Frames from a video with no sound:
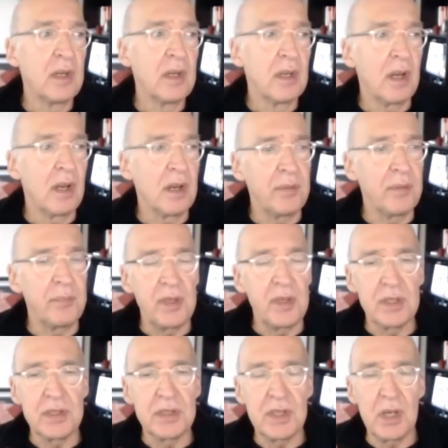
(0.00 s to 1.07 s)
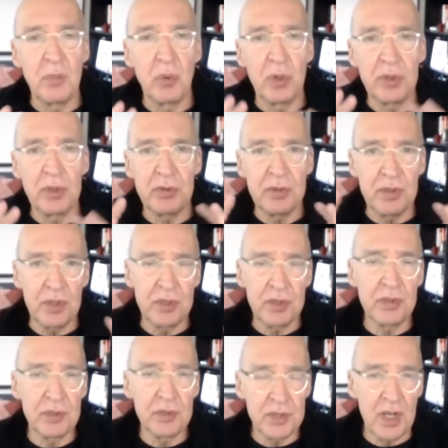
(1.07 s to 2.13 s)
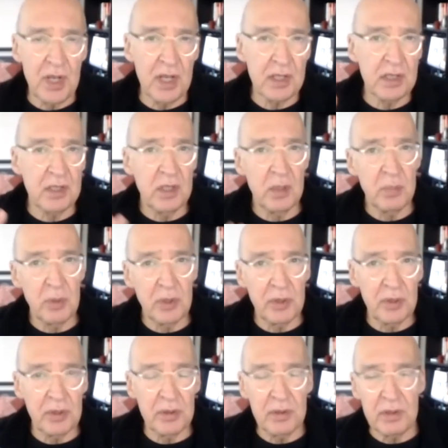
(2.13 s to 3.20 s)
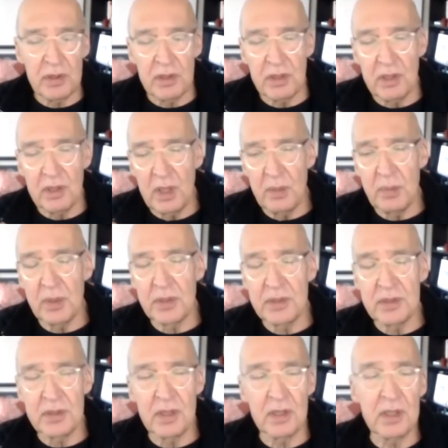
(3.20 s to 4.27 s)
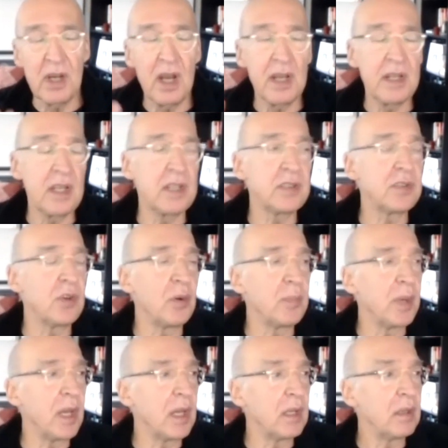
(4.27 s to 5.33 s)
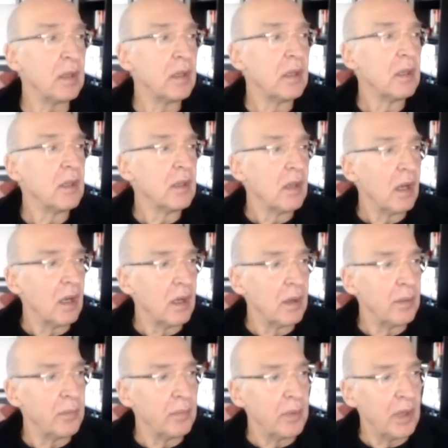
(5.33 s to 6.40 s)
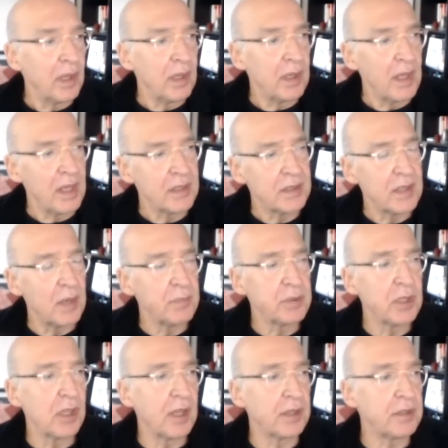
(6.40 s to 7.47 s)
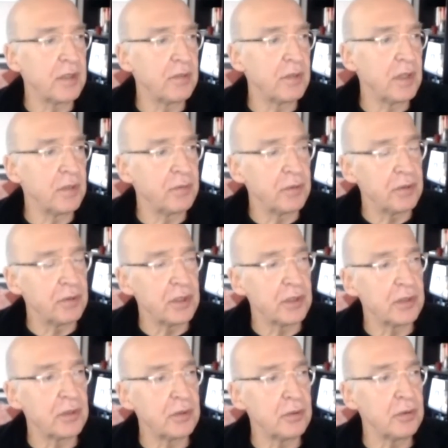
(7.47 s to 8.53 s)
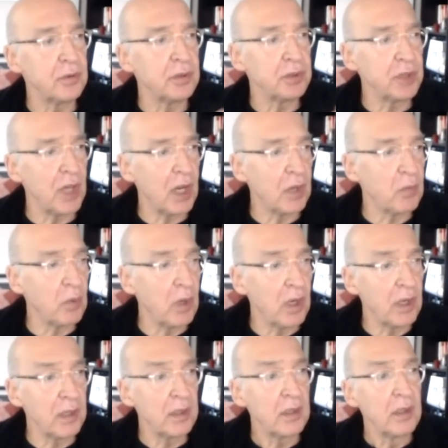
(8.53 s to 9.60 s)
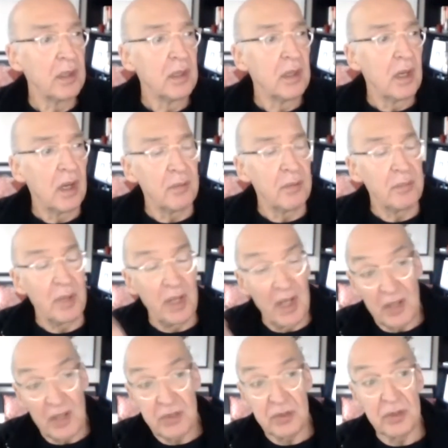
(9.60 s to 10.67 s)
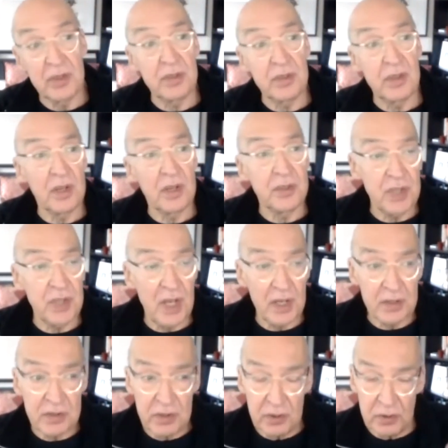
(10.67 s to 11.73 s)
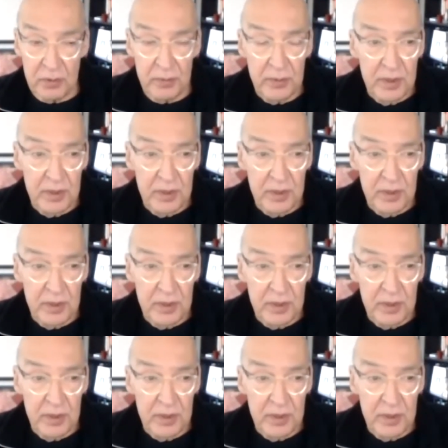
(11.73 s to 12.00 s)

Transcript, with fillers: um, is a more traditional JAK inhibitor. It inhibits the kinase domain um, and has some selectivity for TYK 2 and JAK1 um, and actually uh, JAK2.